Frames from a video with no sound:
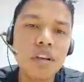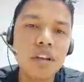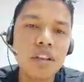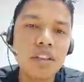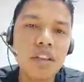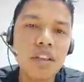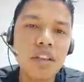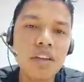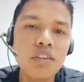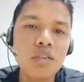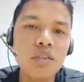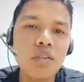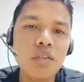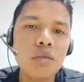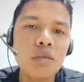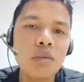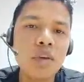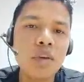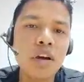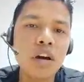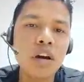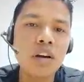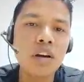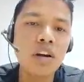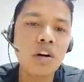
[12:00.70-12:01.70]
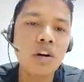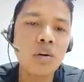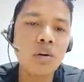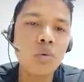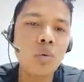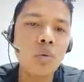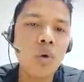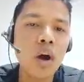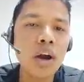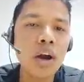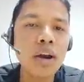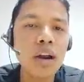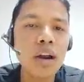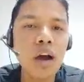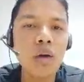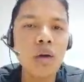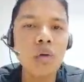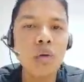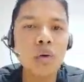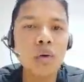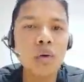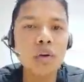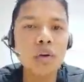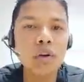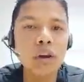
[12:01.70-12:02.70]
that will be around 1
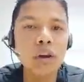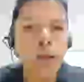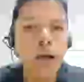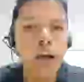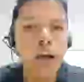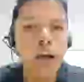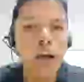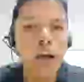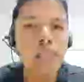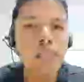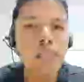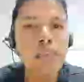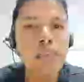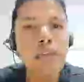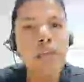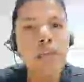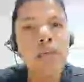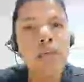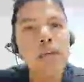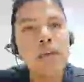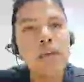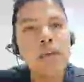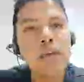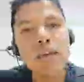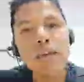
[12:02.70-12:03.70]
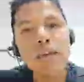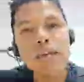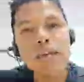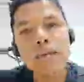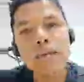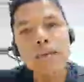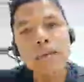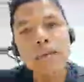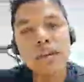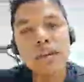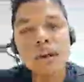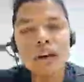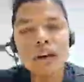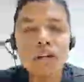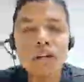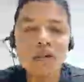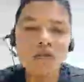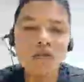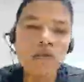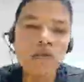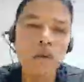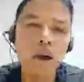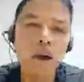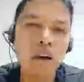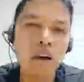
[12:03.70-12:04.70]
hour, and they will take you inside the
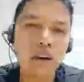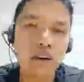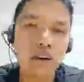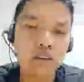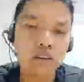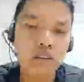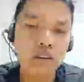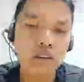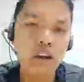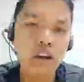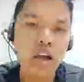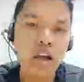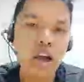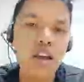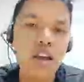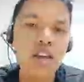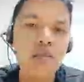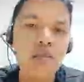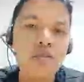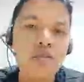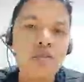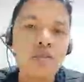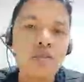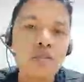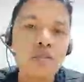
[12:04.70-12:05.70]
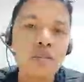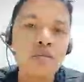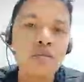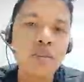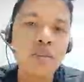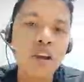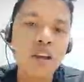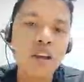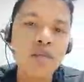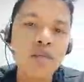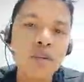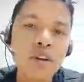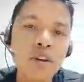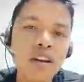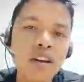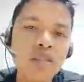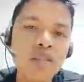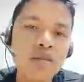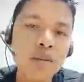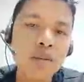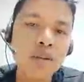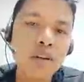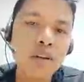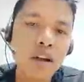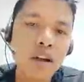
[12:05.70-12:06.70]
park. And if you do the private
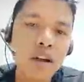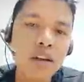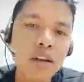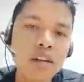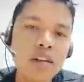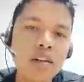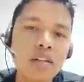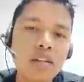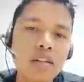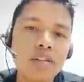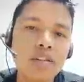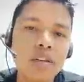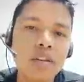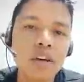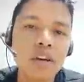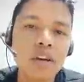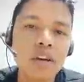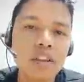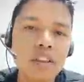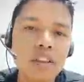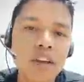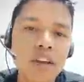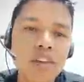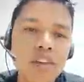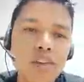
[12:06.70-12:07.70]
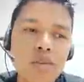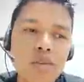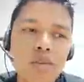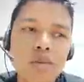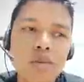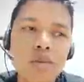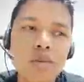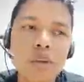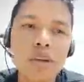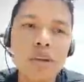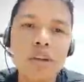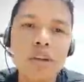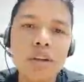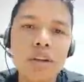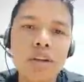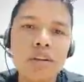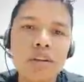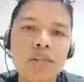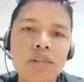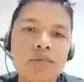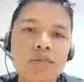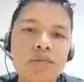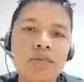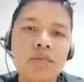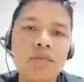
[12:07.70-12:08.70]
elephant ride, that will
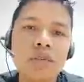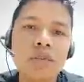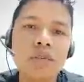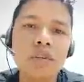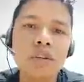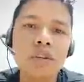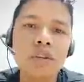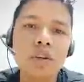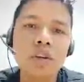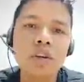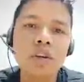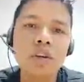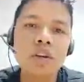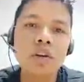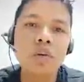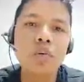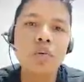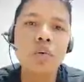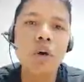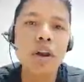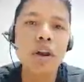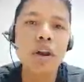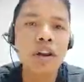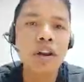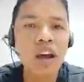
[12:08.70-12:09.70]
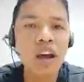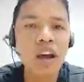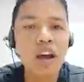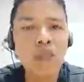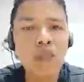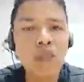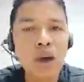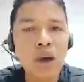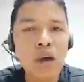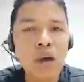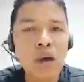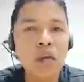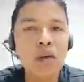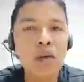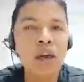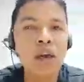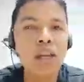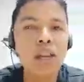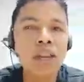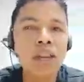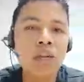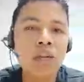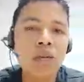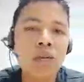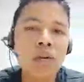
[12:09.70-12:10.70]
be 1.5 hour,
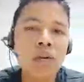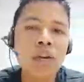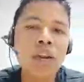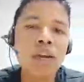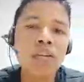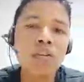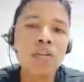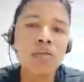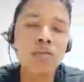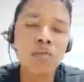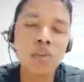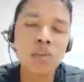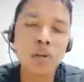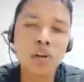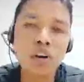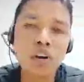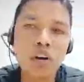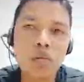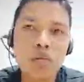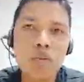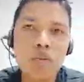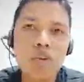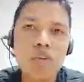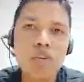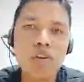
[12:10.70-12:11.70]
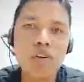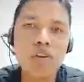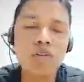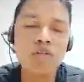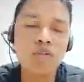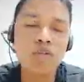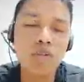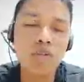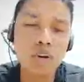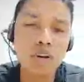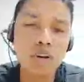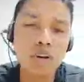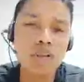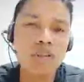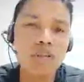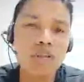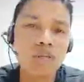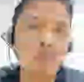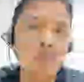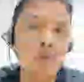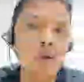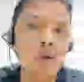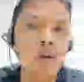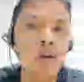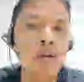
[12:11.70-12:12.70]
and they will take you to the community forest.
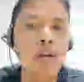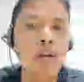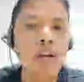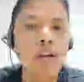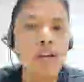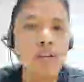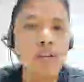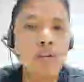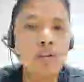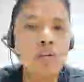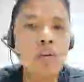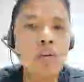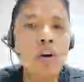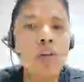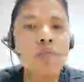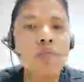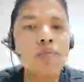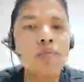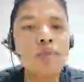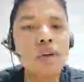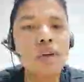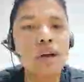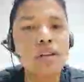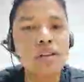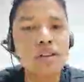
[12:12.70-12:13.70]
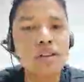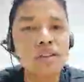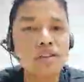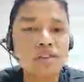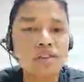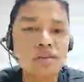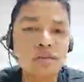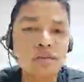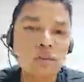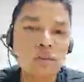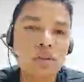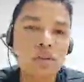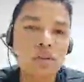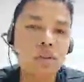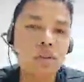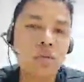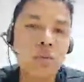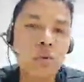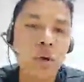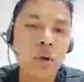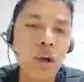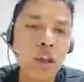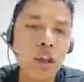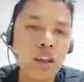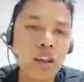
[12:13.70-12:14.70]
But you do have chances to see the
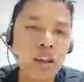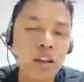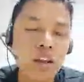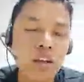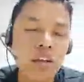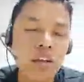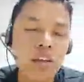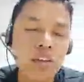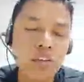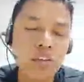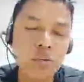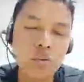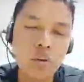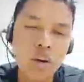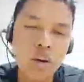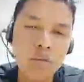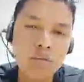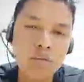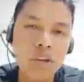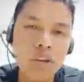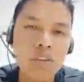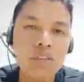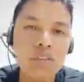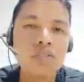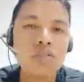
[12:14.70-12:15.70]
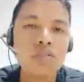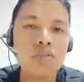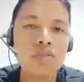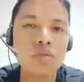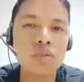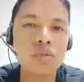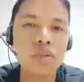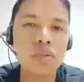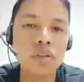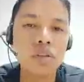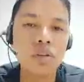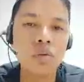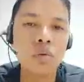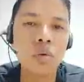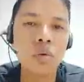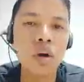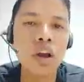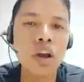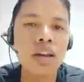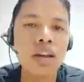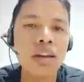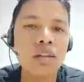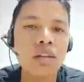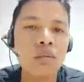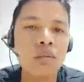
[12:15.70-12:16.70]
wild. You do have chances to see the
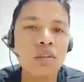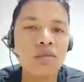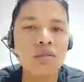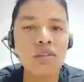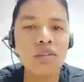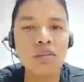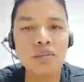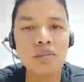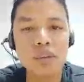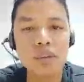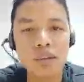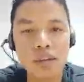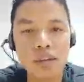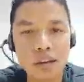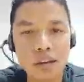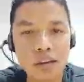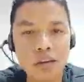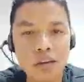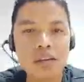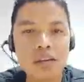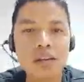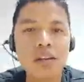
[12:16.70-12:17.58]
wild animal from there,